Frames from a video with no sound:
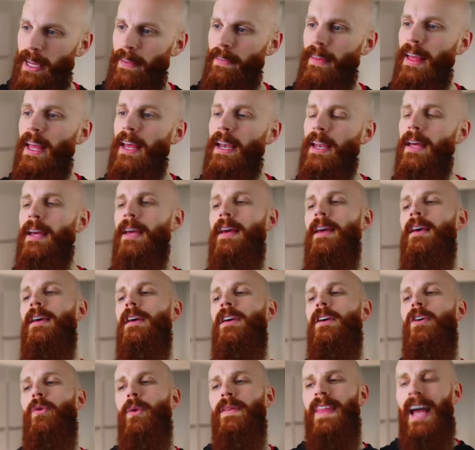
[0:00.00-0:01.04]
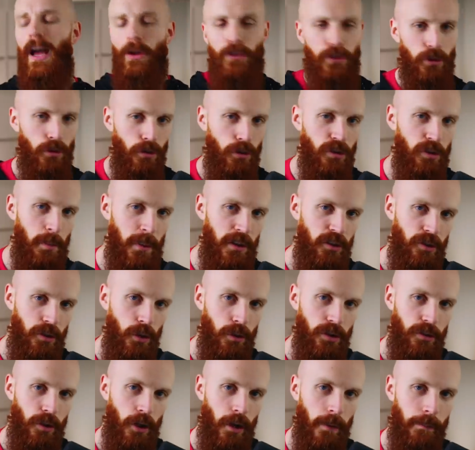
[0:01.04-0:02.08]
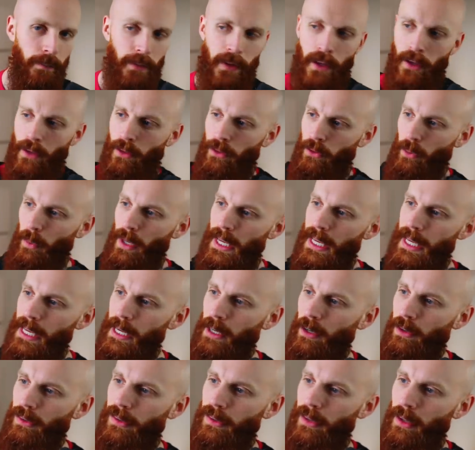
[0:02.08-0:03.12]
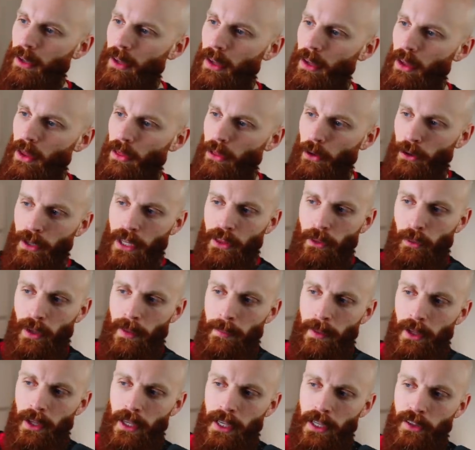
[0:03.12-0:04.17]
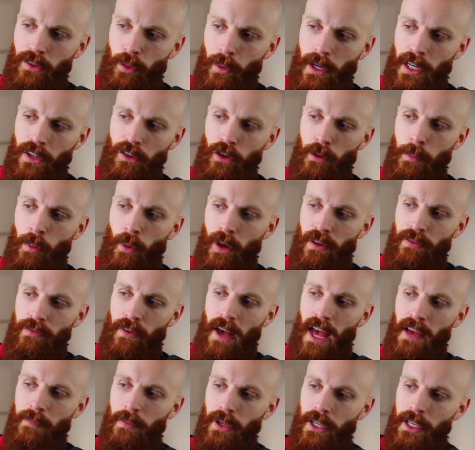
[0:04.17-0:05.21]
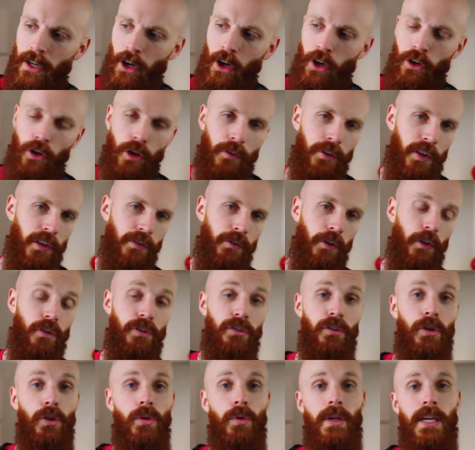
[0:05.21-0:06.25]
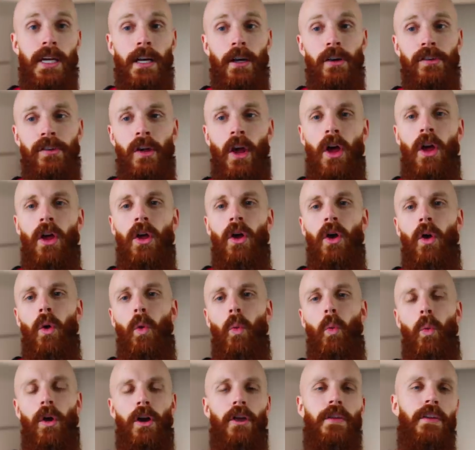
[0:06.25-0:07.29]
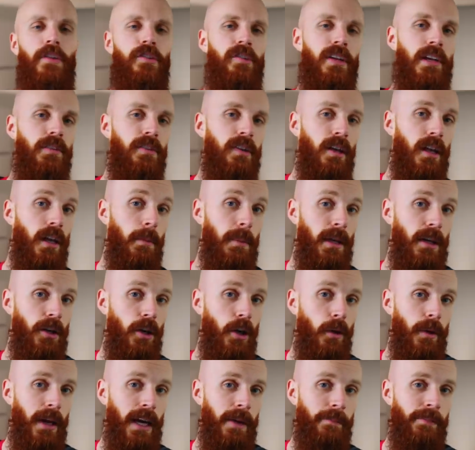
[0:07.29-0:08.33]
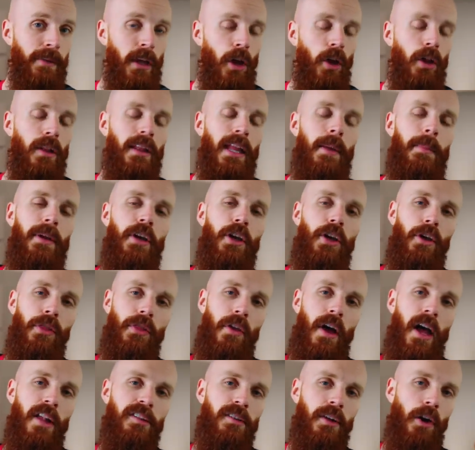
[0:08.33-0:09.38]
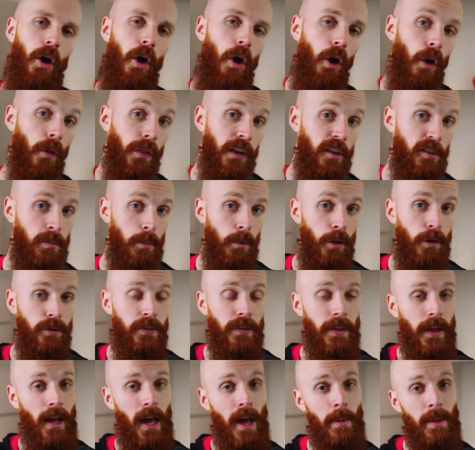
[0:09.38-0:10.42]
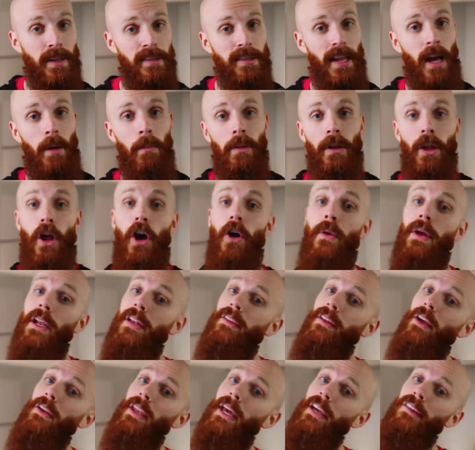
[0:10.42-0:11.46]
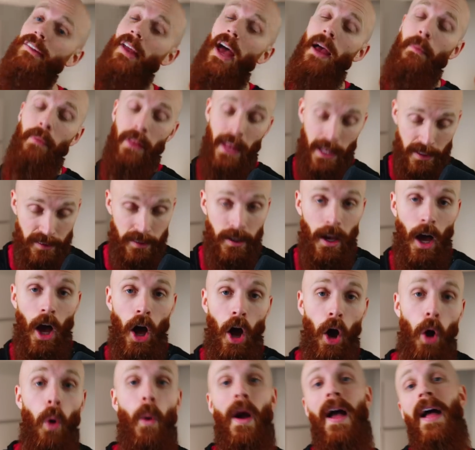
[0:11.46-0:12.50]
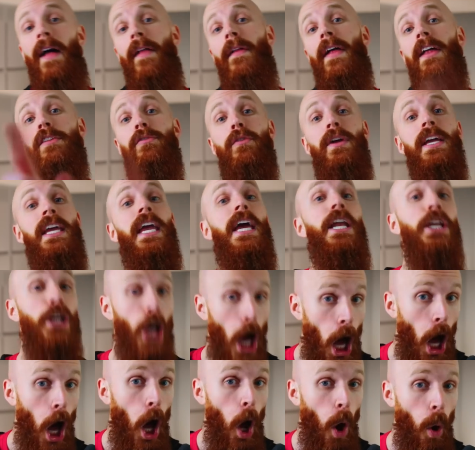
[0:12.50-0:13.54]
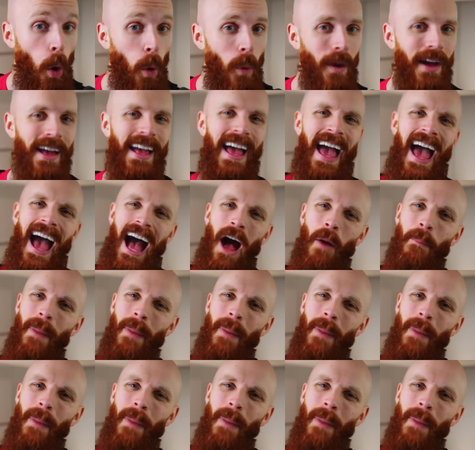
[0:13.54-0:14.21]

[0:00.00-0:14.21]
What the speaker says: And then without Juju Smith-Schuster, 3 years, $33 million, $22.5 million earned over the first 2 years. What are the Chiefs going to be doing? Let me know your thoughts on all these moves in the comments down below. And until next time, let's go. Let's freaking go. How